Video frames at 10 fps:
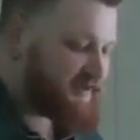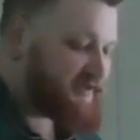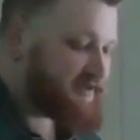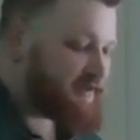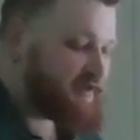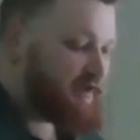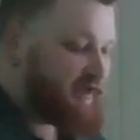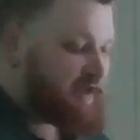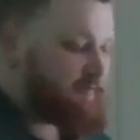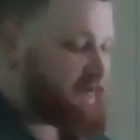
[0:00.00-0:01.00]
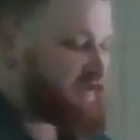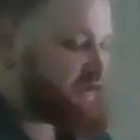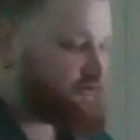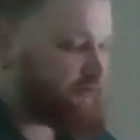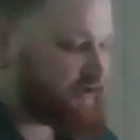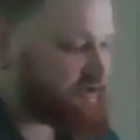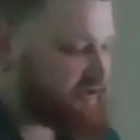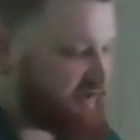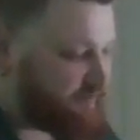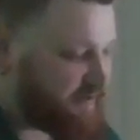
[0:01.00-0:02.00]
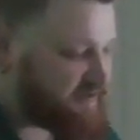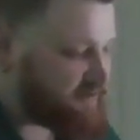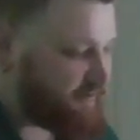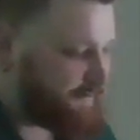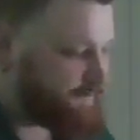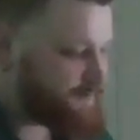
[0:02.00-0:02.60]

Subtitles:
needy. May he crush the oppressor.